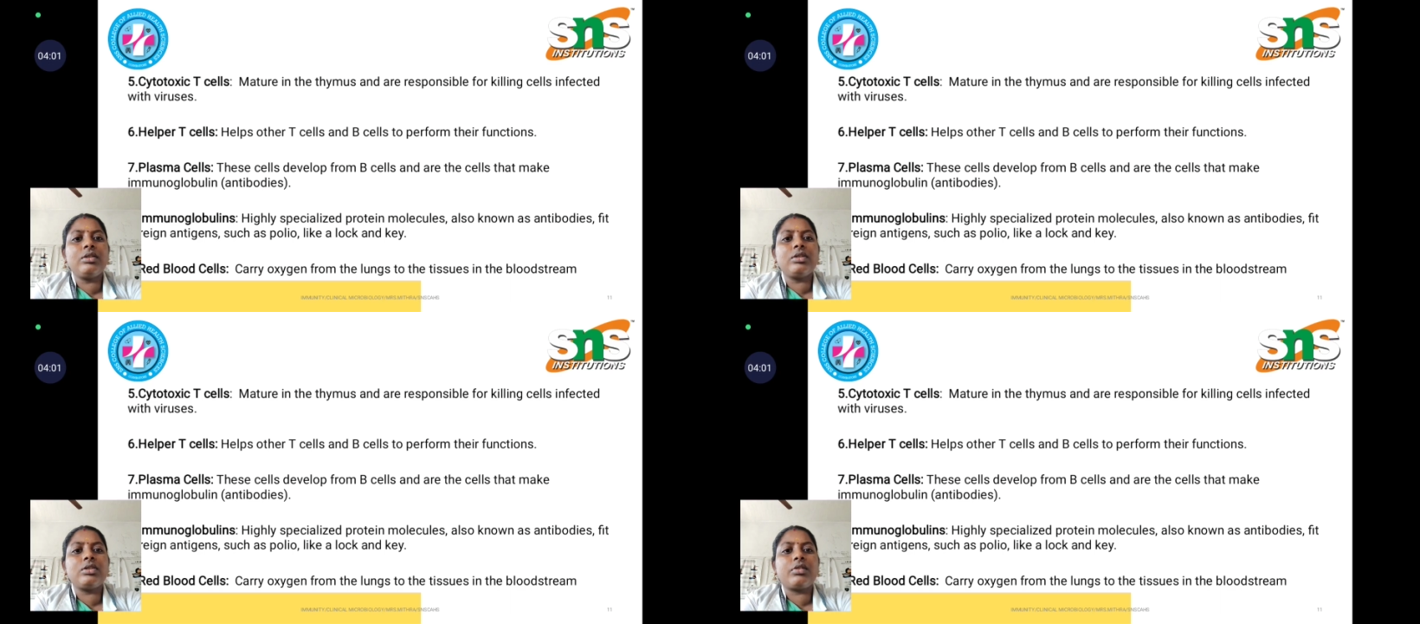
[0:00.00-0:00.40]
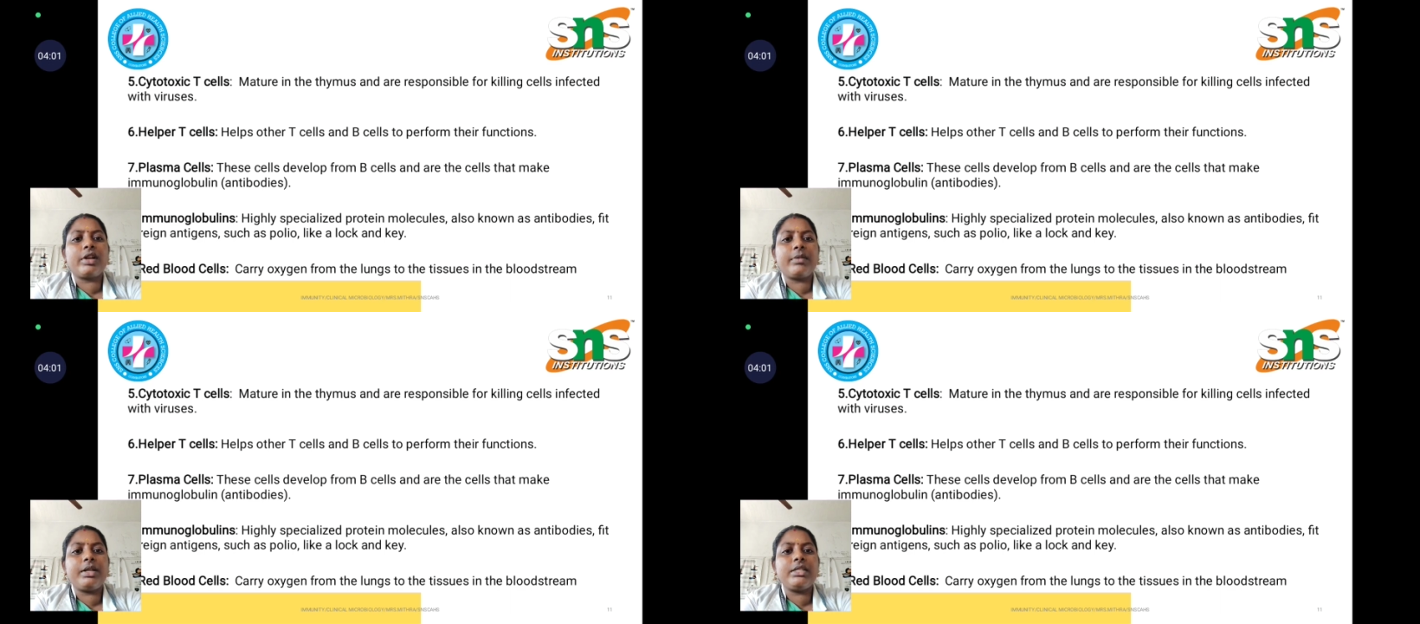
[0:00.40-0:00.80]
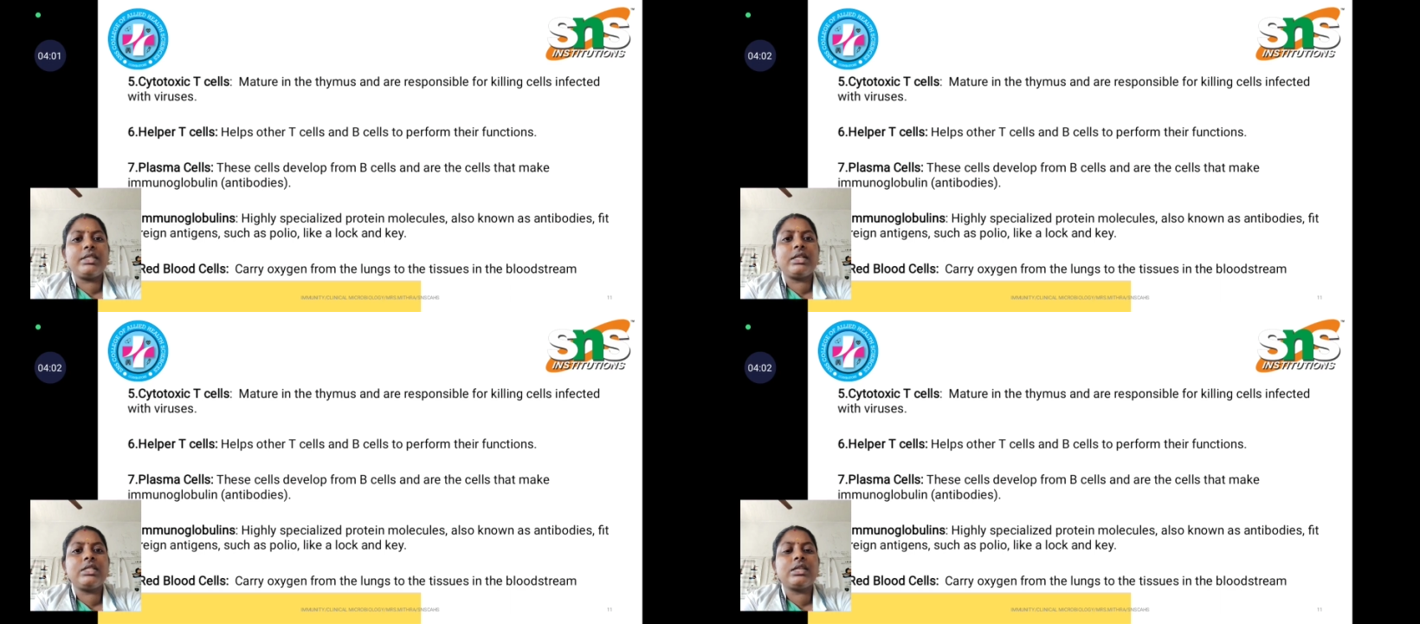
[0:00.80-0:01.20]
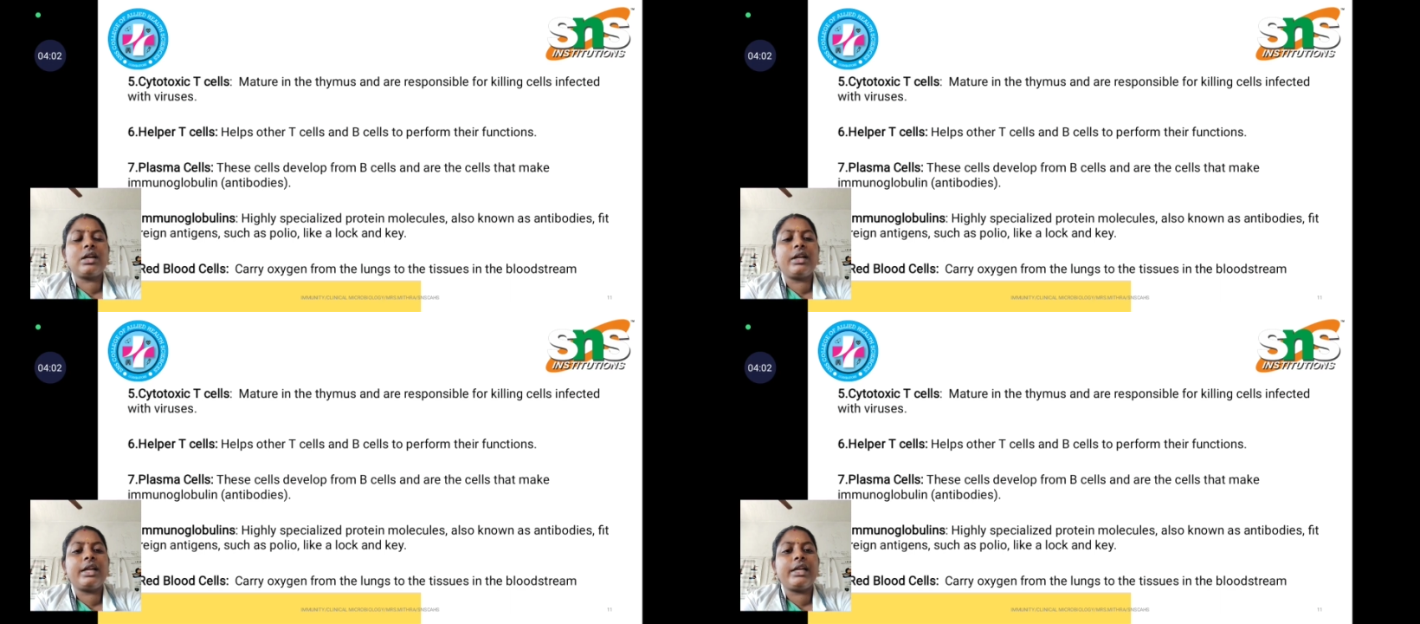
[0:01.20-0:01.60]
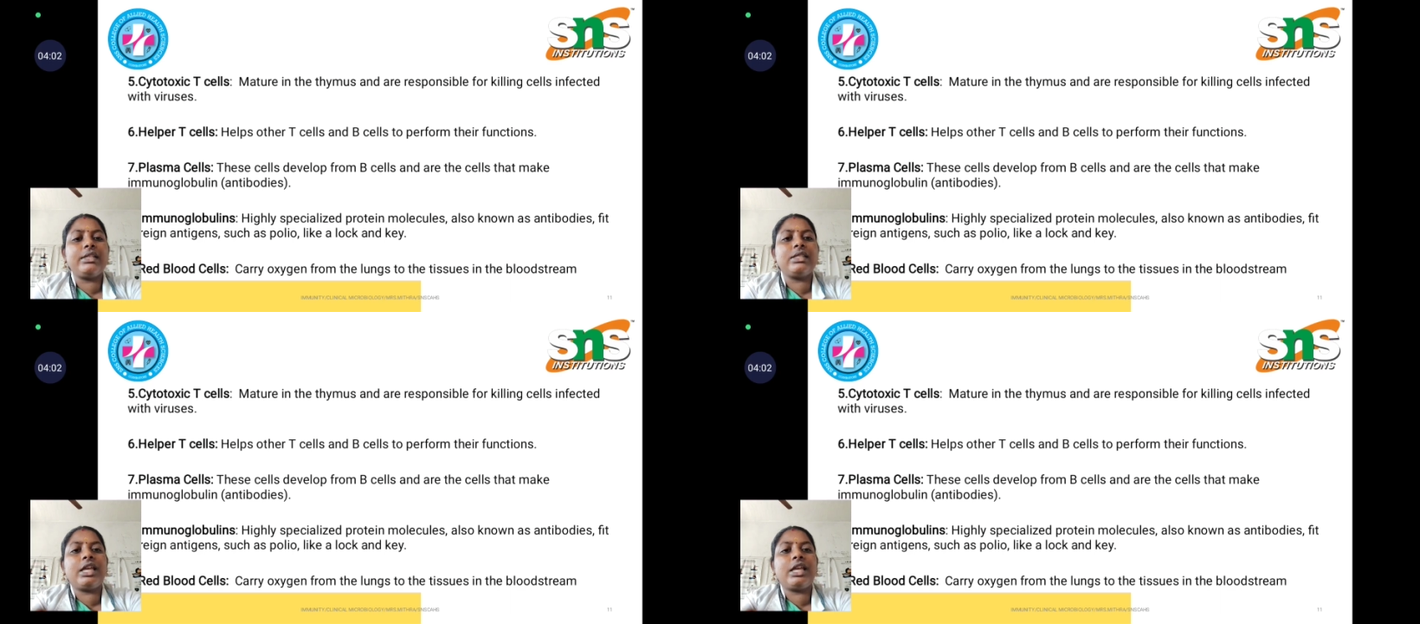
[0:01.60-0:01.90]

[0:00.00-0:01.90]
So red blood cells contains the